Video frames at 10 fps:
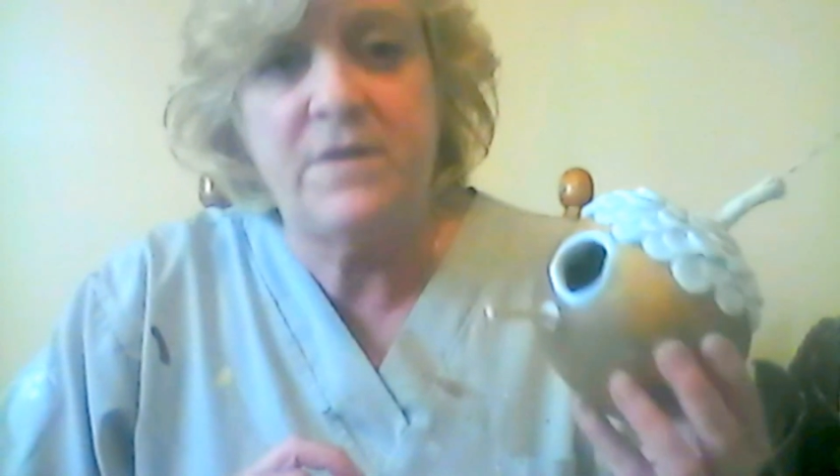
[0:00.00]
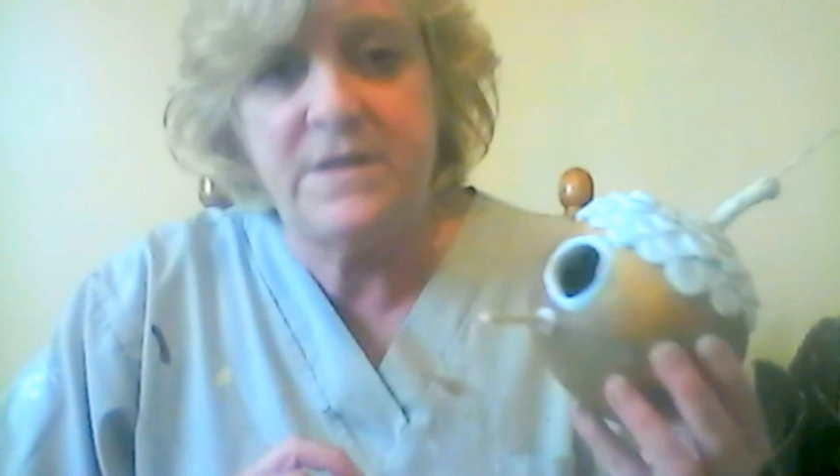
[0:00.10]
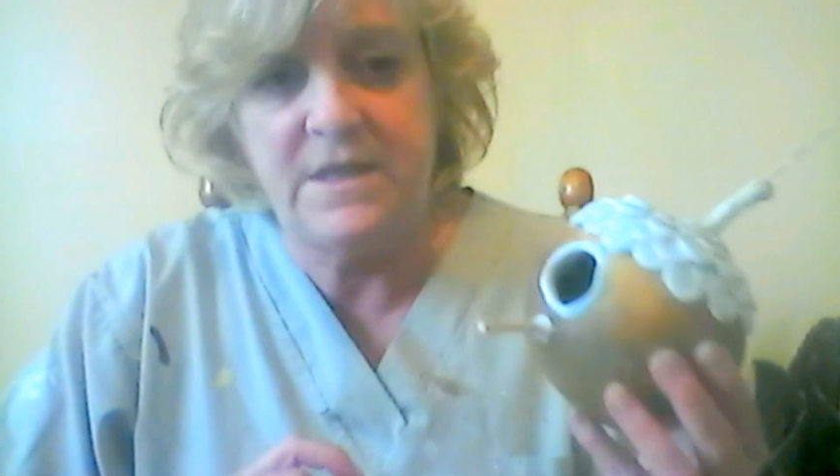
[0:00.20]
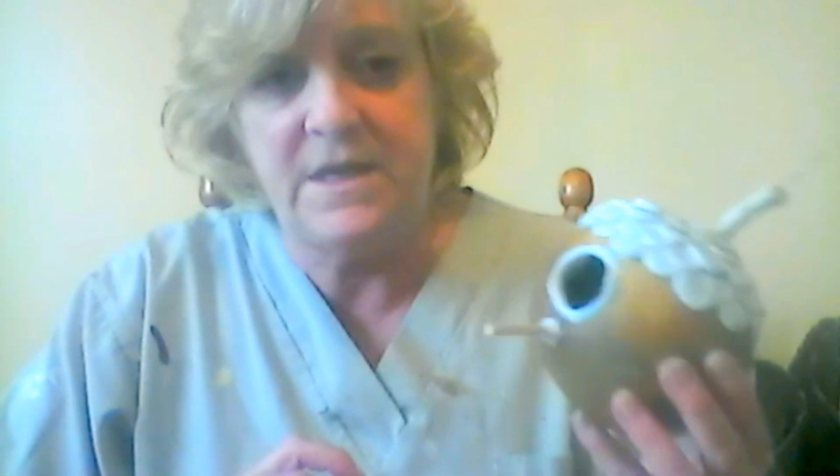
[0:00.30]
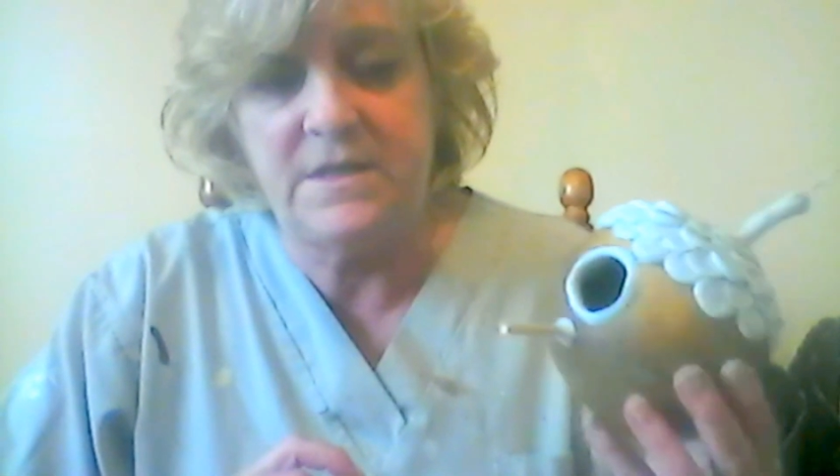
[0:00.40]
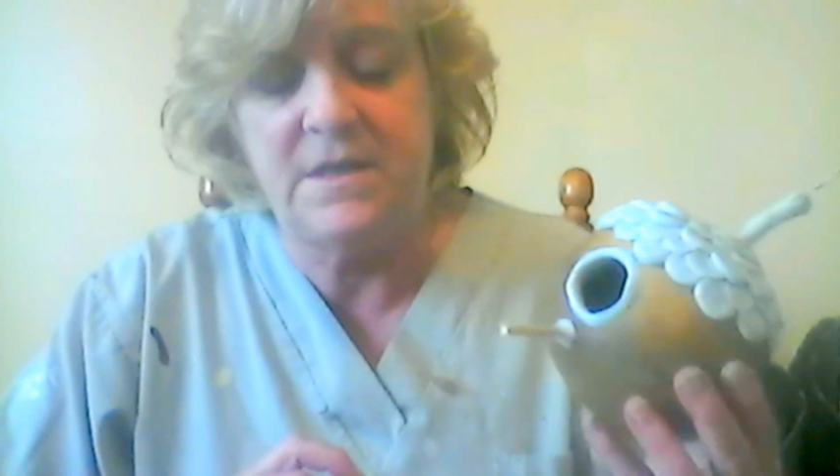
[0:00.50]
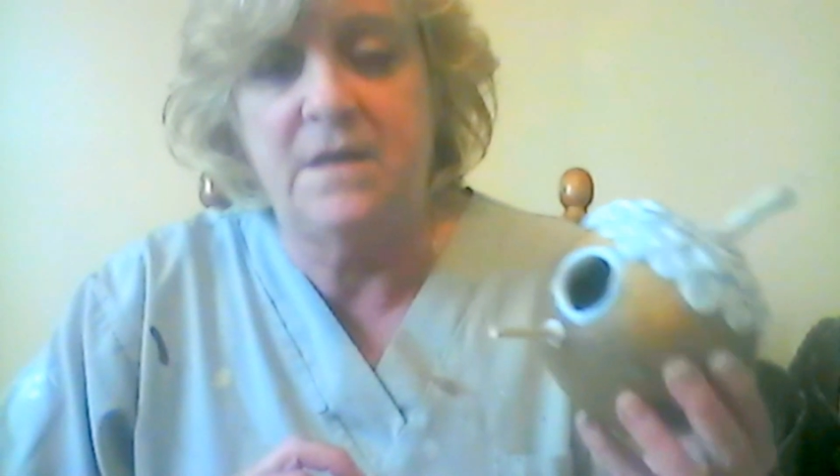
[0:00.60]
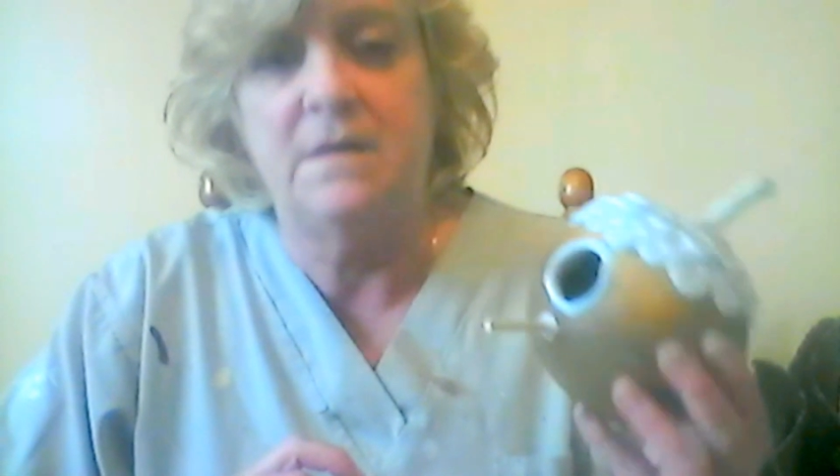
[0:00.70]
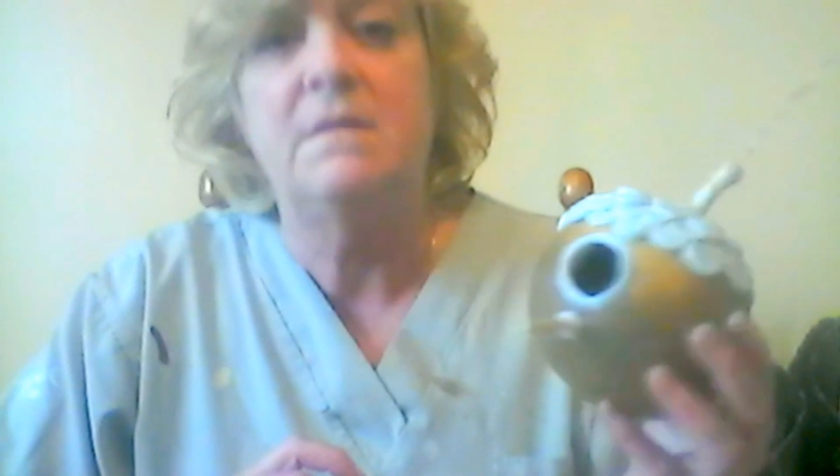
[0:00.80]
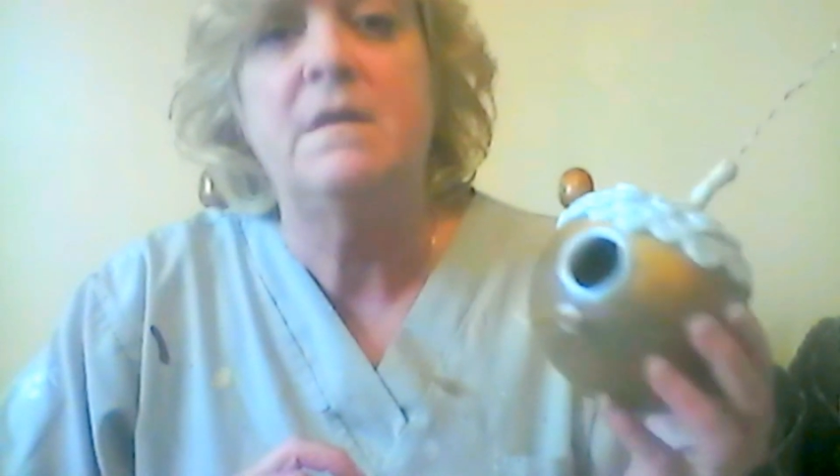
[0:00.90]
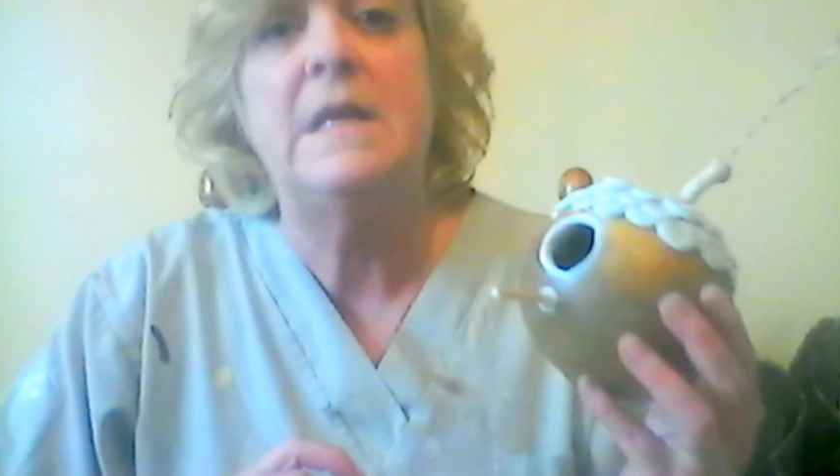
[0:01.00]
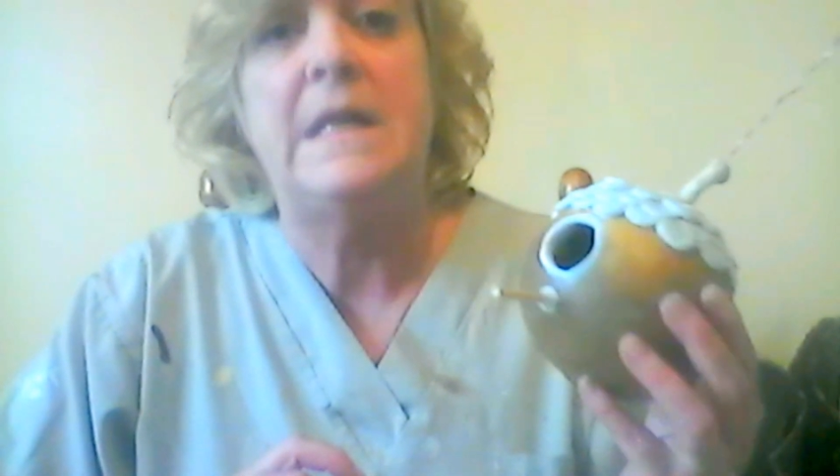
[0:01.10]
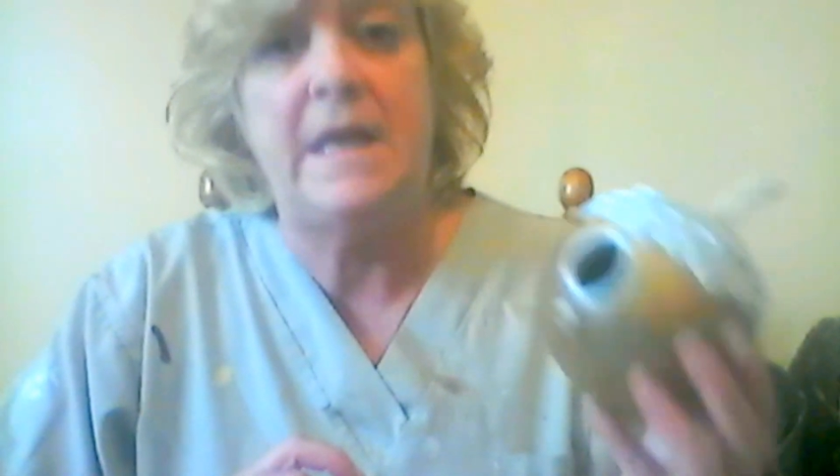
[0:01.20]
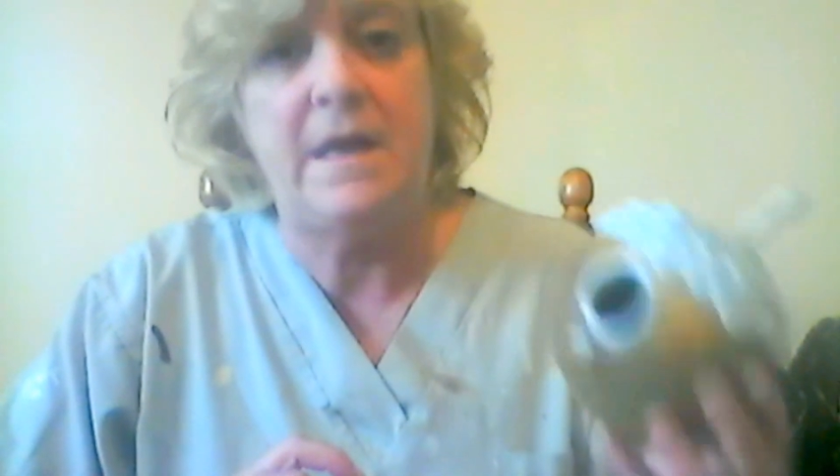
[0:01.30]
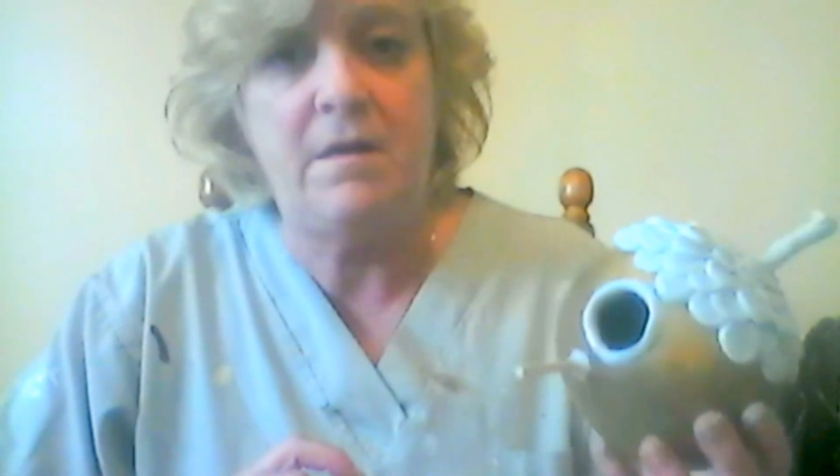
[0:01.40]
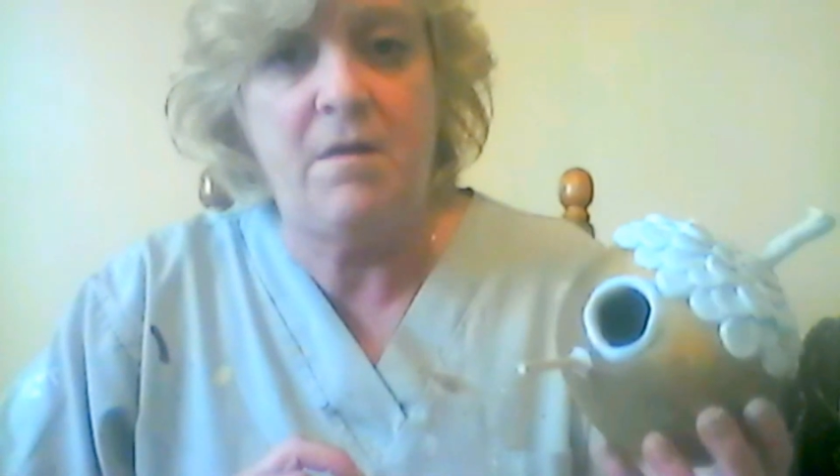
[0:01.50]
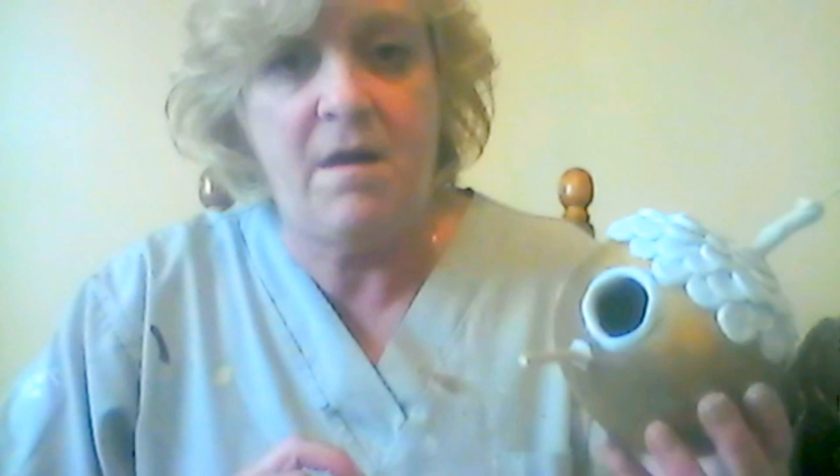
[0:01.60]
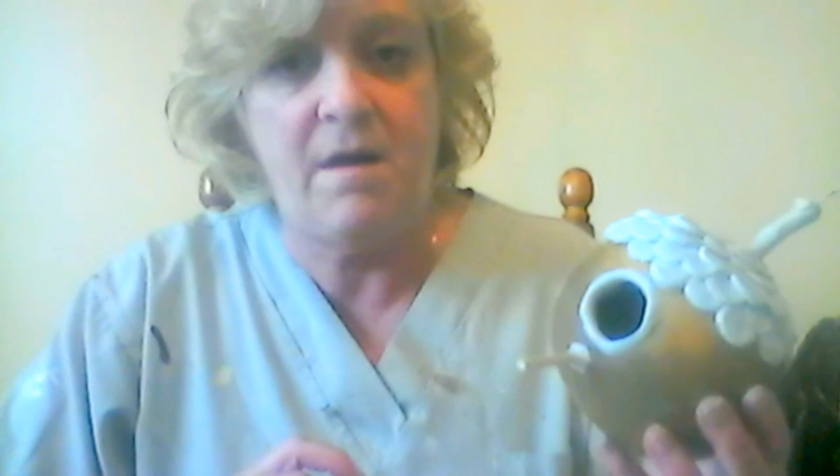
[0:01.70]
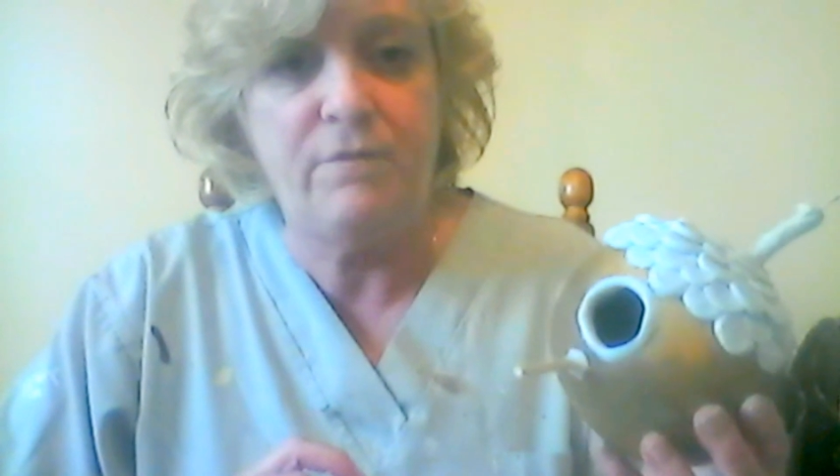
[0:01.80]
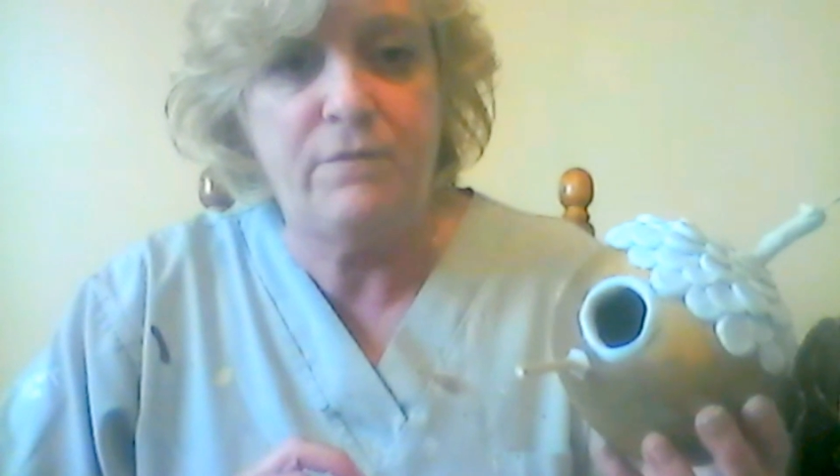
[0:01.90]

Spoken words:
season, clean it off.